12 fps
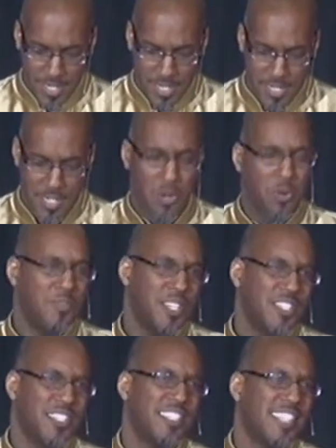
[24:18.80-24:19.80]
You know,
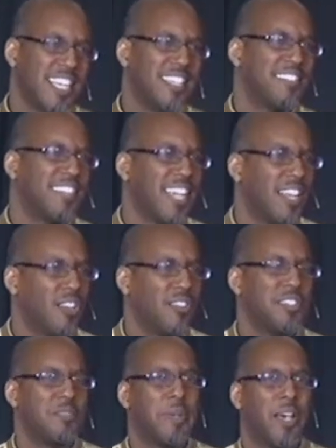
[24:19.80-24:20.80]
this is the second thing I
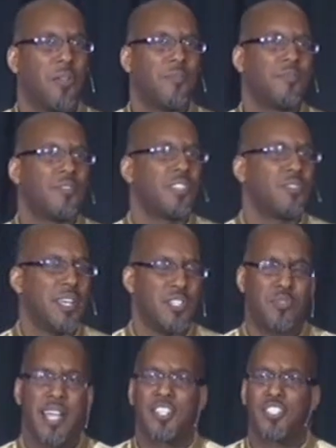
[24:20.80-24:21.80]
learned about the
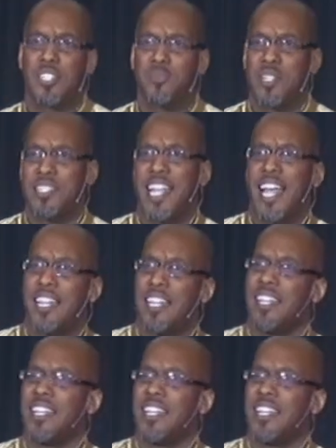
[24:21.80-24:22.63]
resurrection was that